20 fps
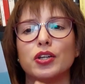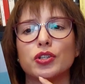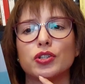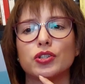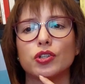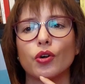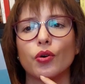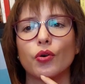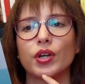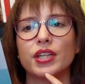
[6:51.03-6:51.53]

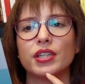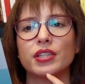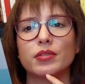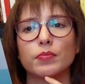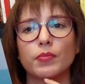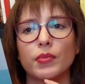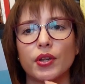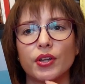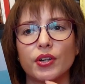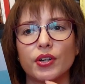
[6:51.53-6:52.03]
So his
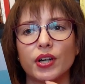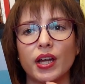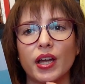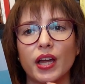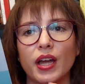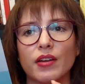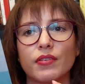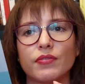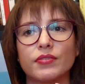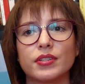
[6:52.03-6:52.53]
mother
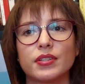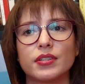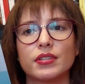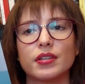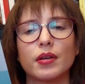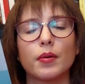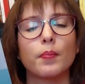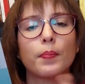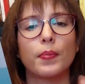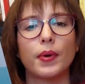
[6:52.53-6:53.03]
has
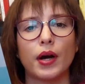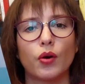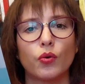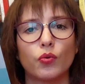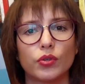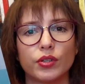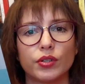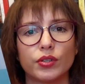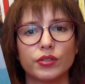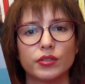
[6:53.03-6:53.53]
some
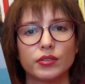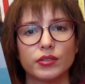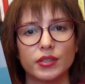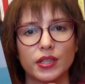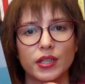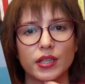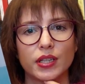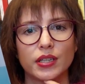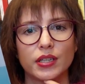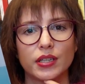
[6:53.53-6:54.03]
power
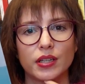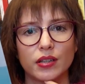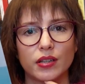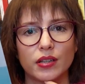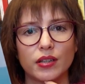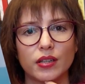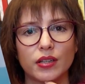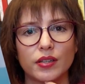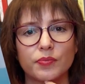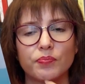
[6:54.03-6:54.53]
in
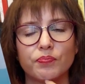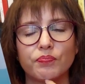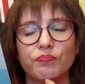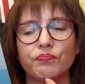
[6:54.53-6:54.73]
Italy.